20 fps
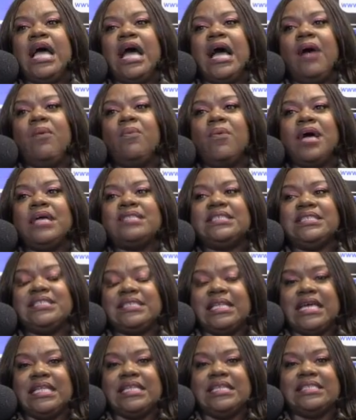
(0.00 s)
I want to
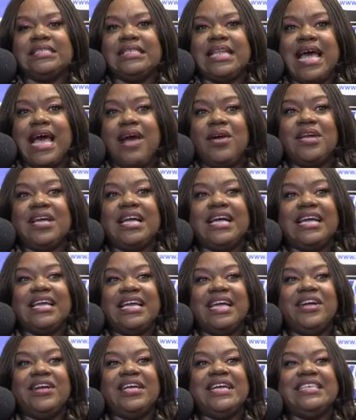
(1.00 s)
say this loud and
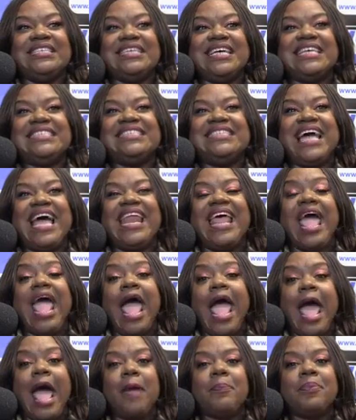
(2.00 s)
clear. It does not
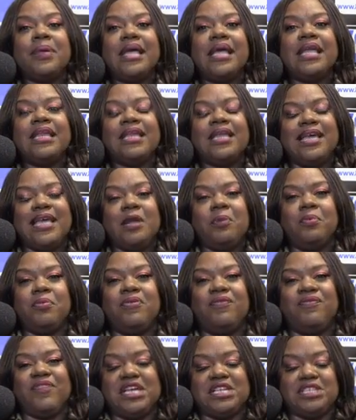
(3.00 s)
happen in
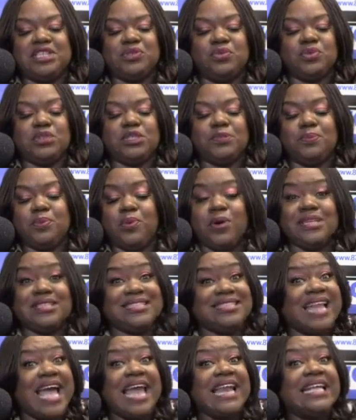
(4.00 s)
professional
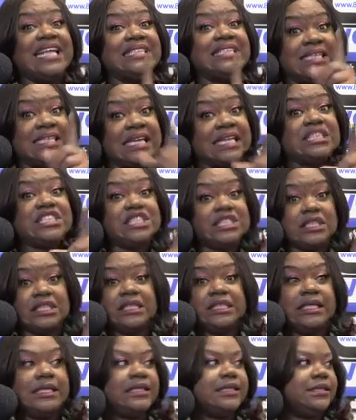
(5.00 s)
sports. Not
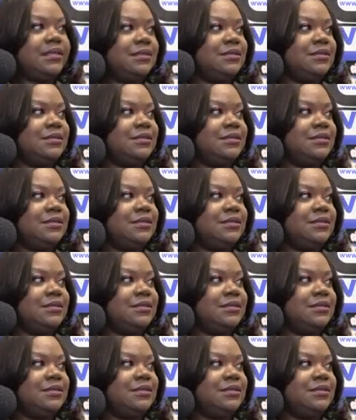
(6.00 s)
intentionally.